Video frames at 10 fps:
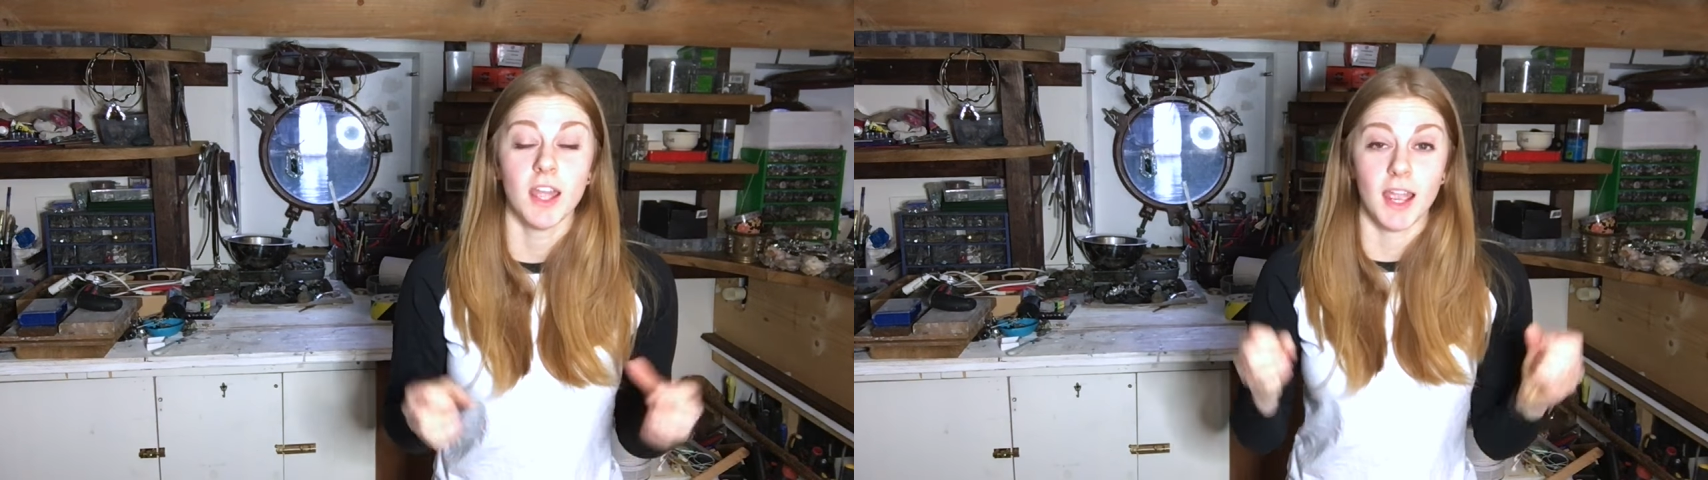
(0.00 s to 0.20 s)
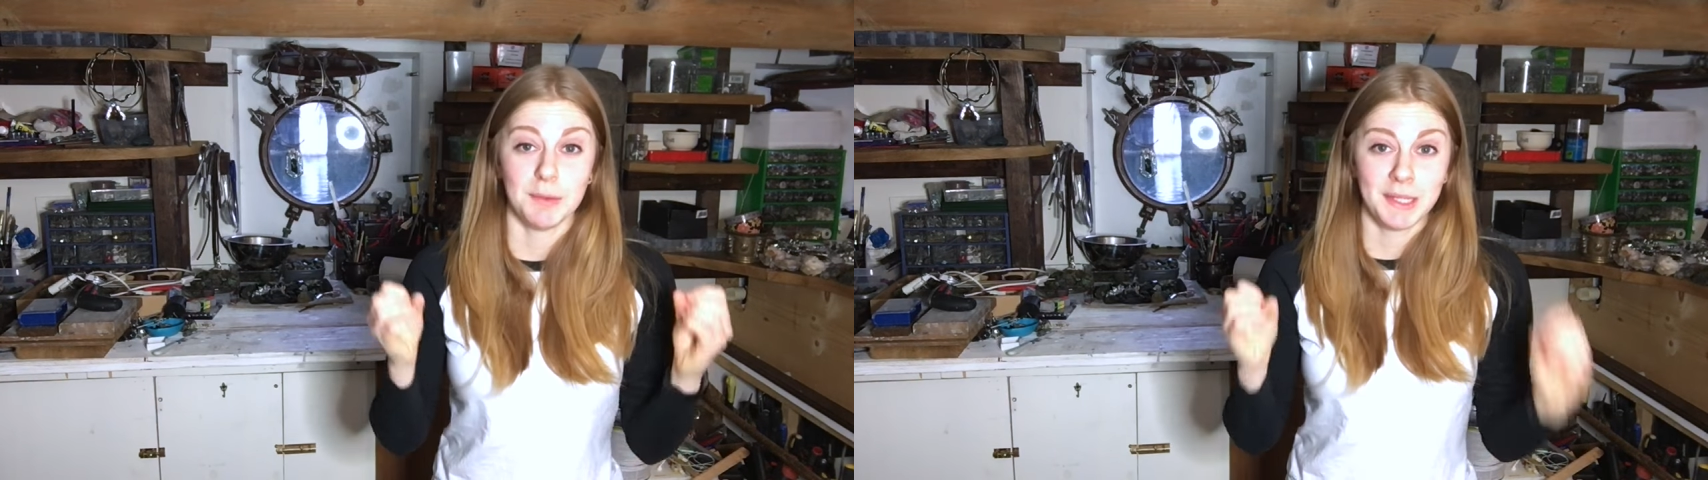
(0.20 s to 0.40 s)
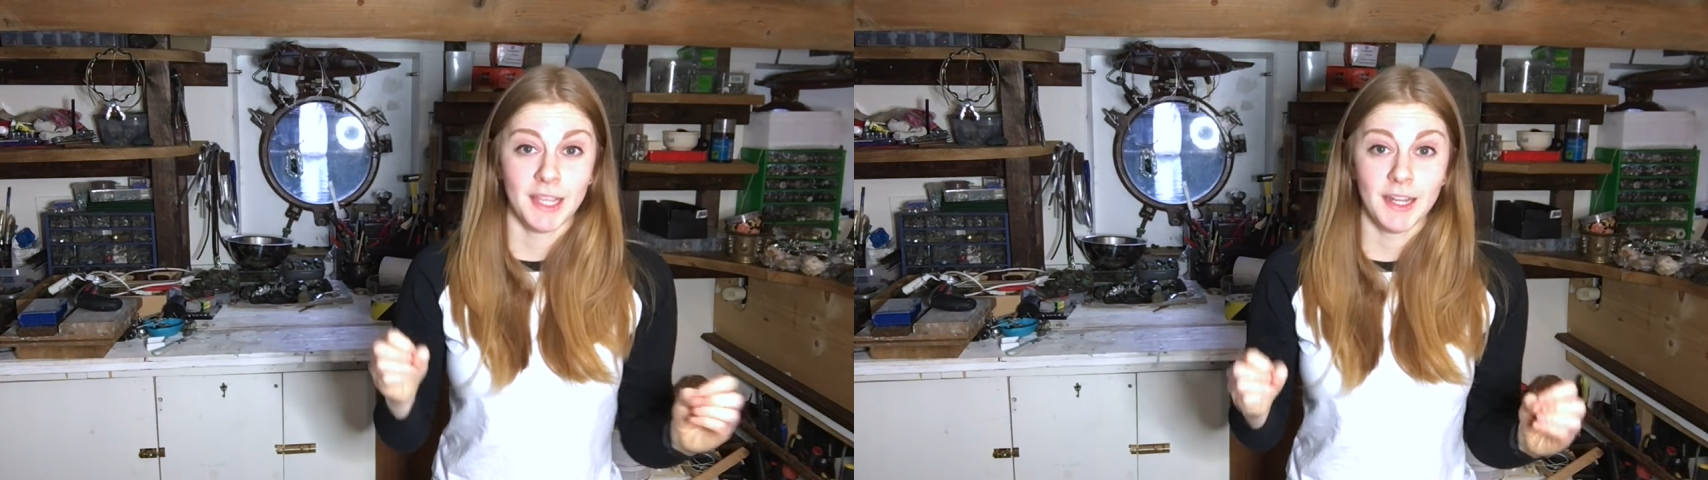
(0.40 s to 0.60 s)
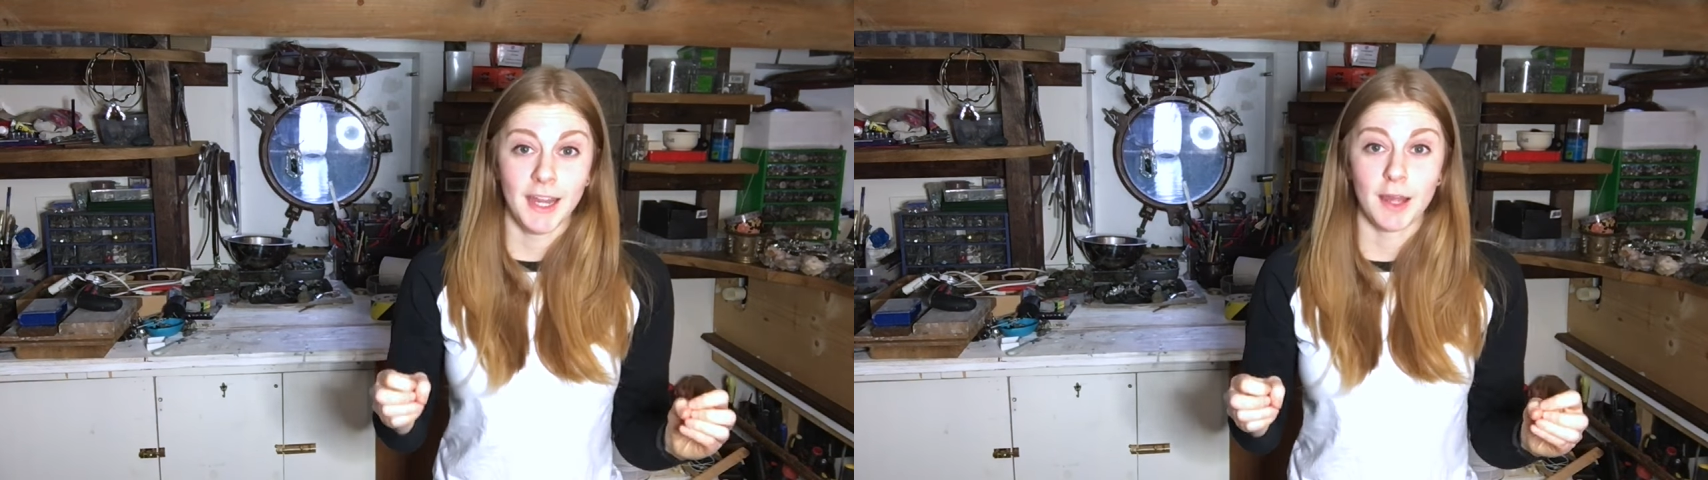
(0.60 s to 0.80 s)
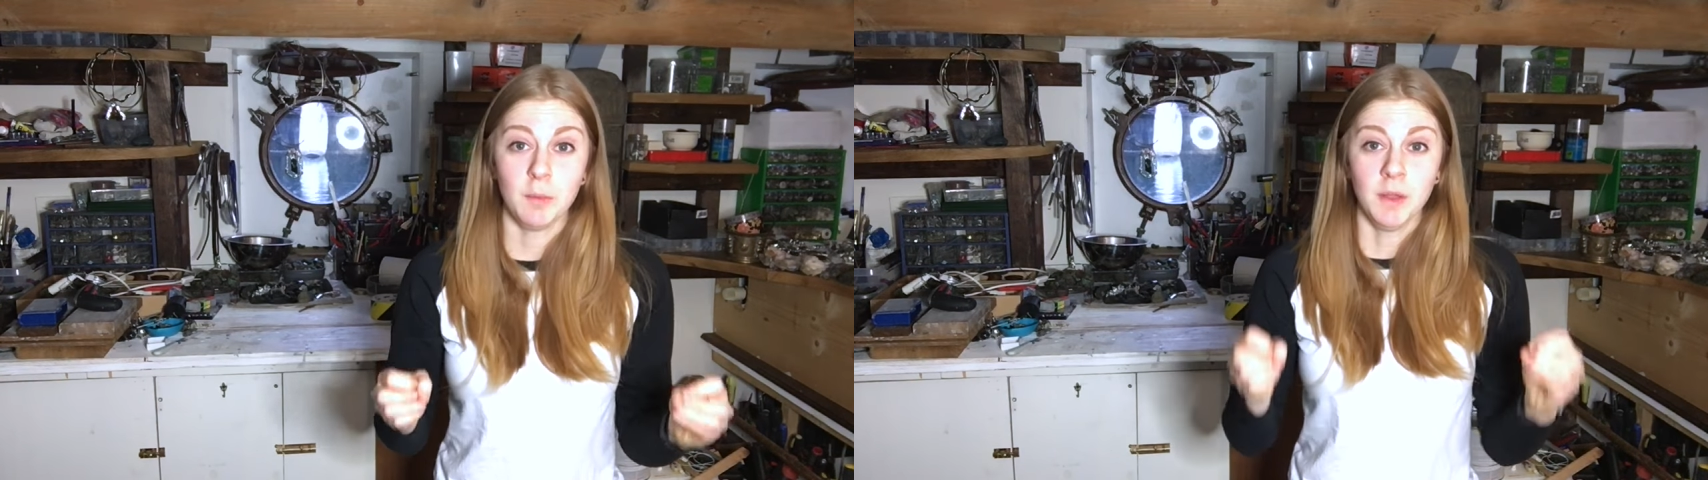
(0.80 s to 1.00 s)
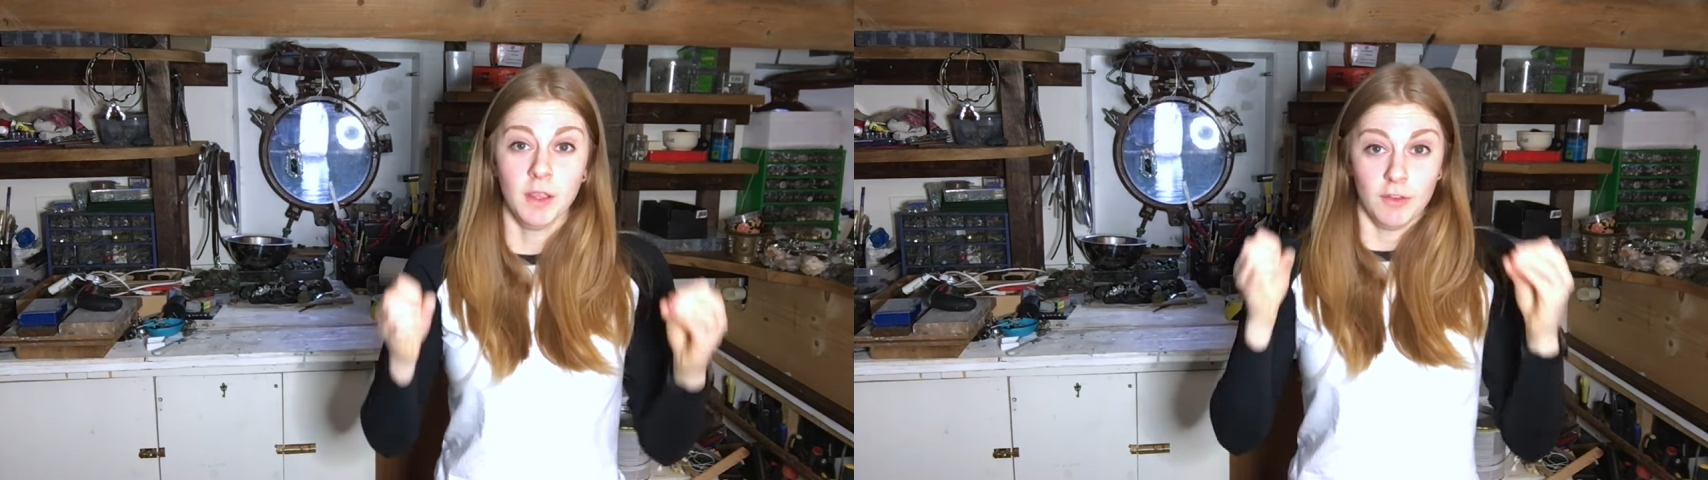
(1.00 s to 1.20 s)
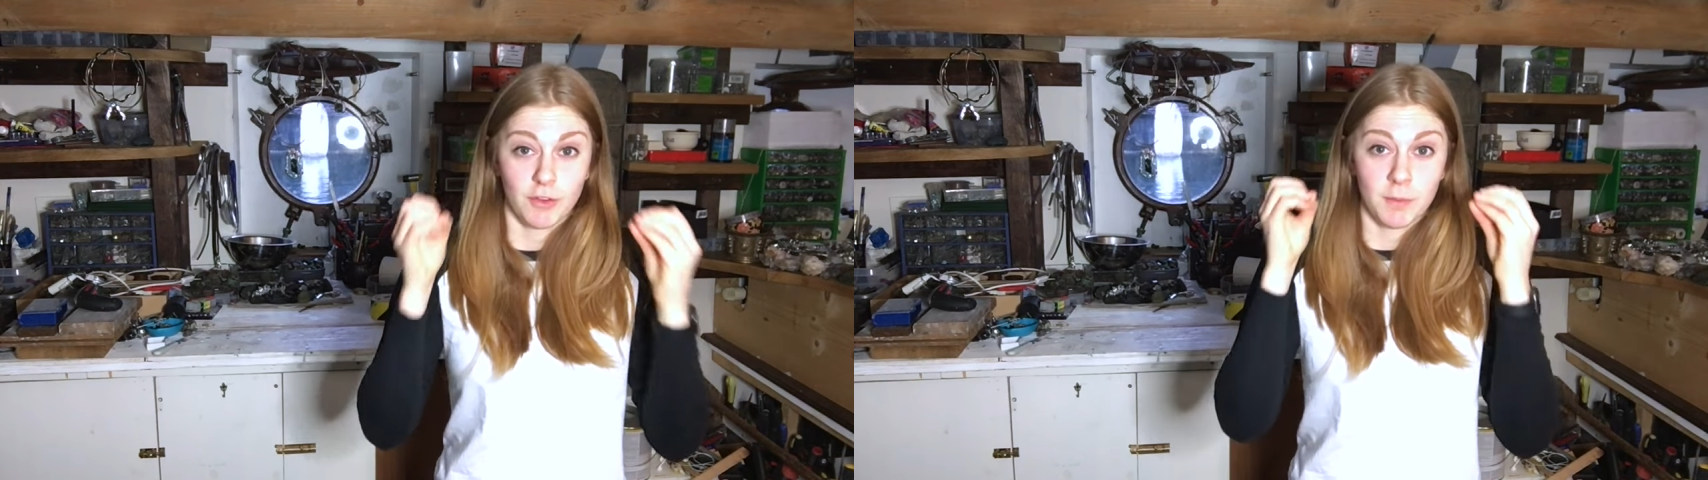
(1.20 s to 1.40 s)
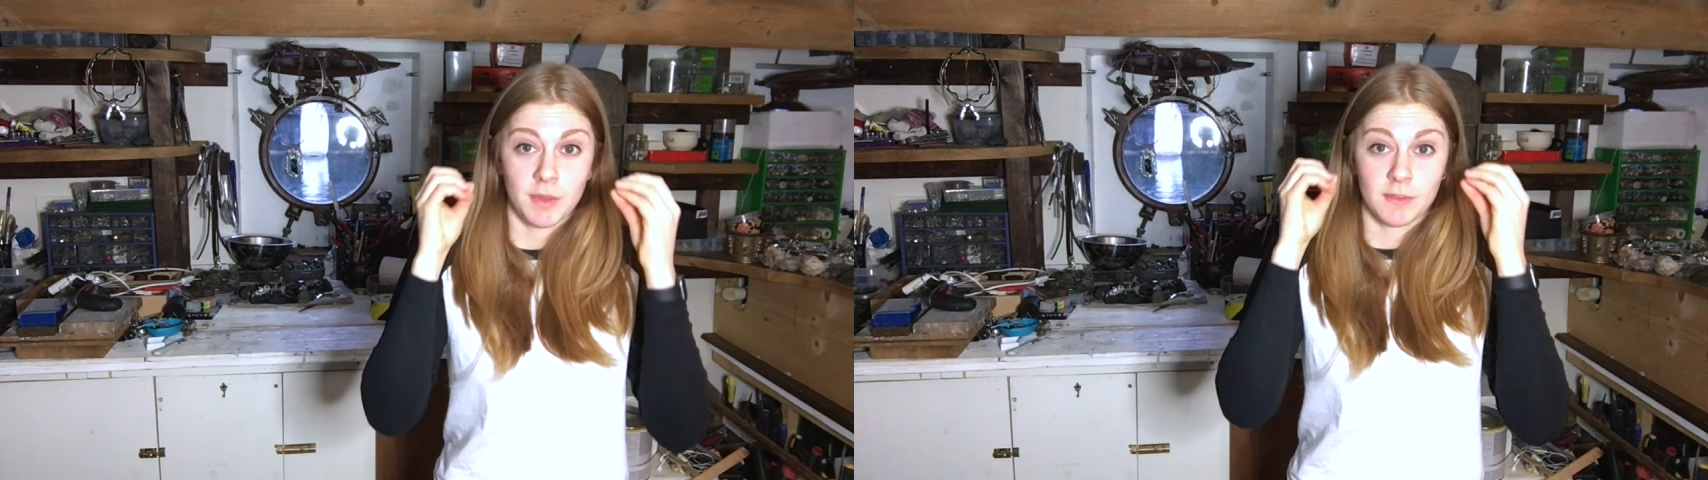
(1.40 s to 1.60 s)
I'm getting help
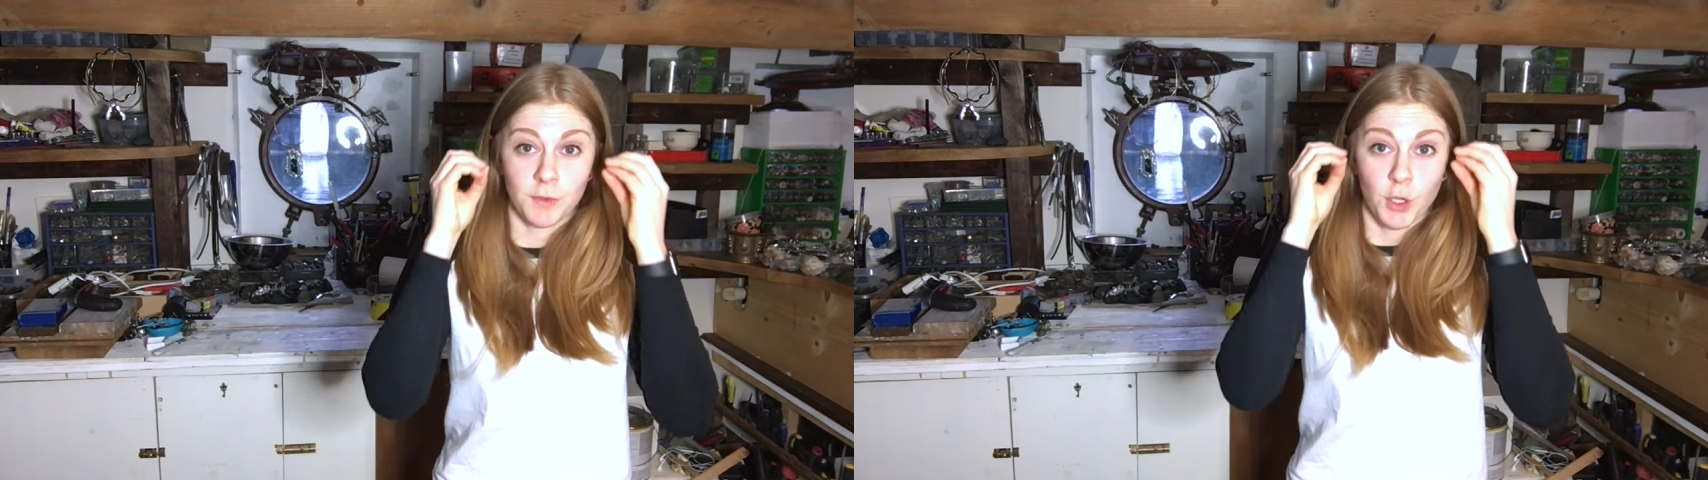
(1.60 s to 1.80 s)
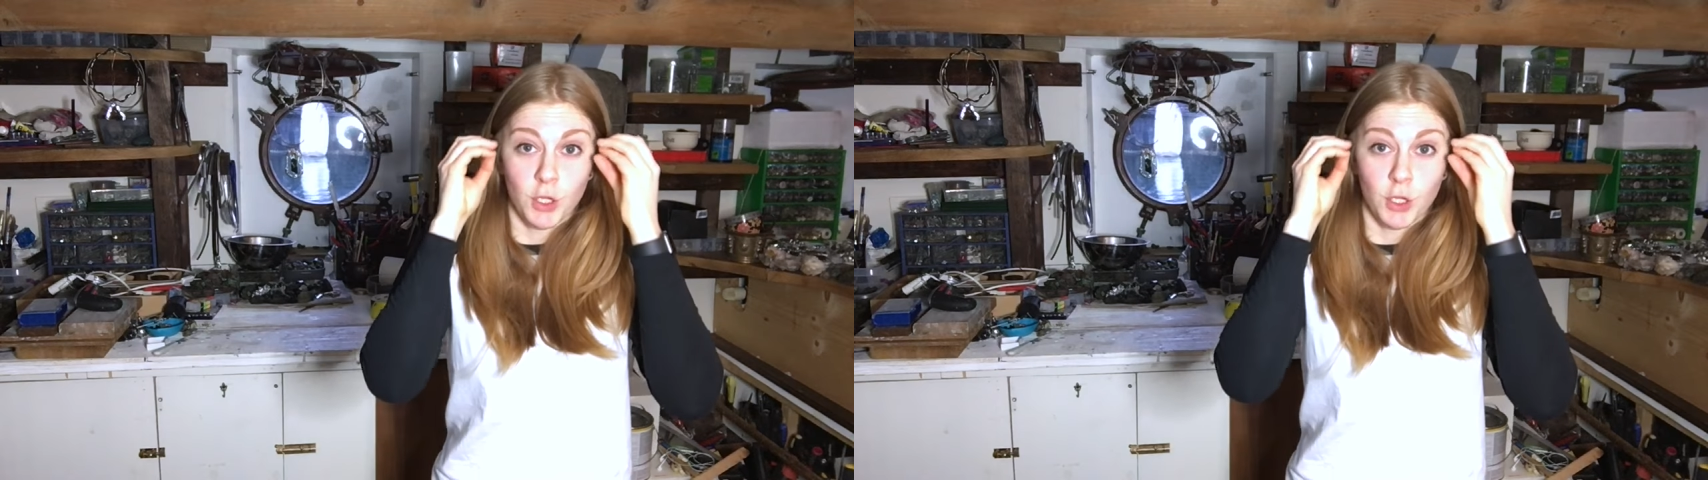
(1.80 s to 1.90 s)
from this